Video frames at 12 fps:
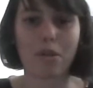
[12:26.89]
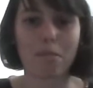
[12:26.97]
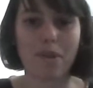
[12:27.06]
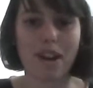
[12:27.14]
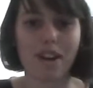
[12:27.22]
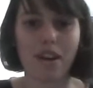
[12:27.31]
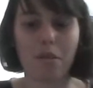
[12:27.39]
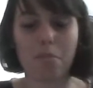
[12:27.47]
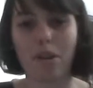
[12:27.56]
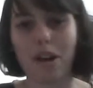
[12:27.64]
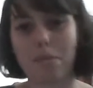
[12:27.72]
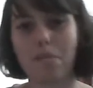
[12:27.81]

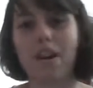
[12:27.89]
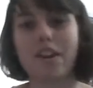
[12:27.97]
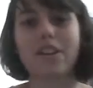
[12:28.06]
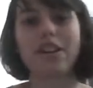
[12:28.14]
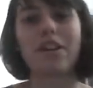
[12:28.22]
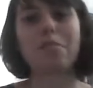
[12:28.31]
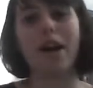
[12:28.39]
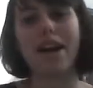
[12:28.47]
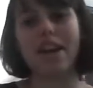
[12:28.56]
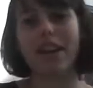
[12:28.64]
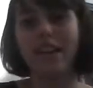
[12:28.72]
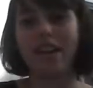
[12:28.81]
upon her
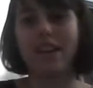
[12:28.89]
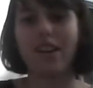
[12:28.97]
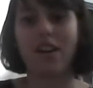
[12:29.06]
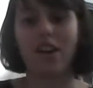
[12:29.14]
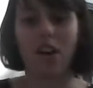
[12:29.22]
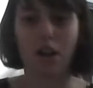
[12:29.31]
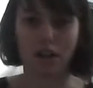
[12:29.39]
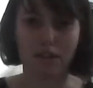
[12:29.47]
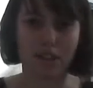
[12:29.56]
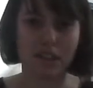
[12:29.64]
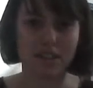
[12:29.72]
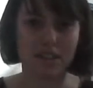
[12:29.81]
by all
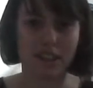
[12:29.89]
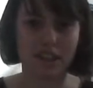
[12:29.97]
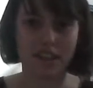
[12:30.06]
of these